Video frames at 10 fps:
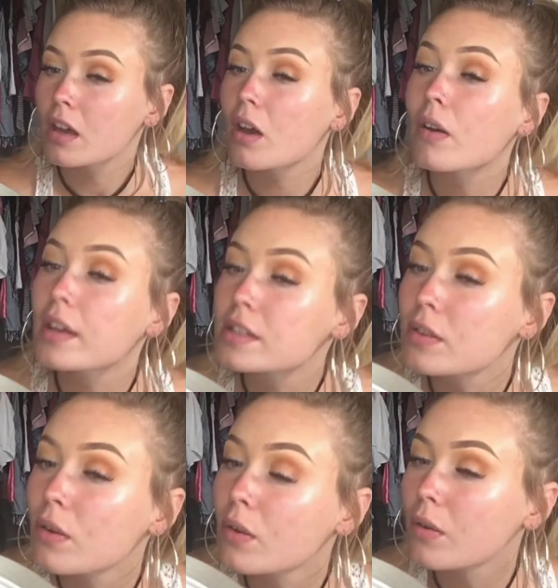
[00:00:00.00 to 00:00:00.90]
Okay,
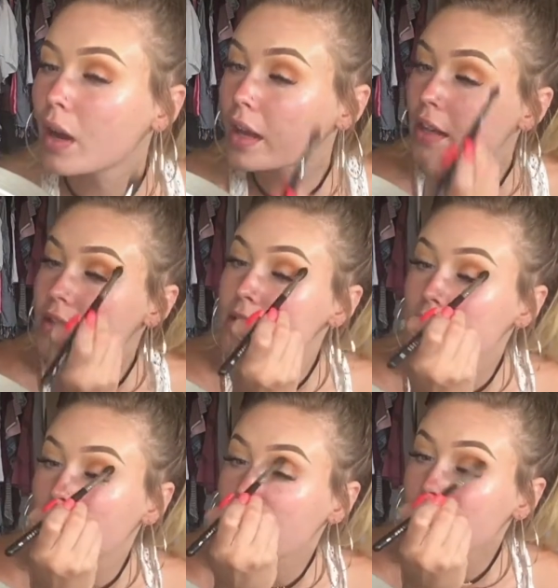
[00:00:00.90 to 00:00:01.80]
so I can
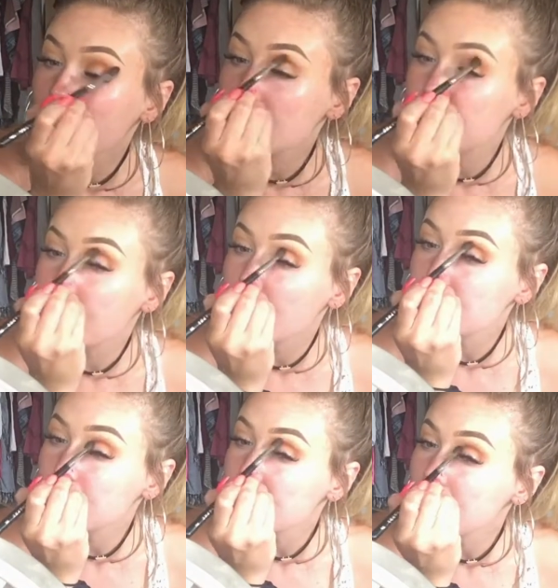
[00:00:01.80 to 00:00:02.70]
see why this brush
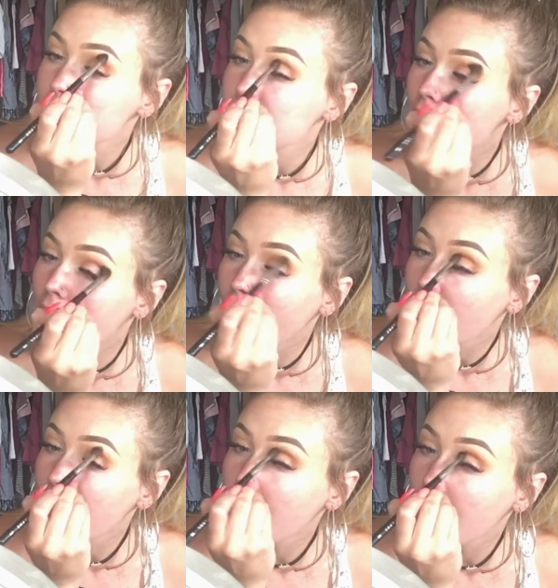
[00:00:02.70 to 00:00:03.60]
is on sale.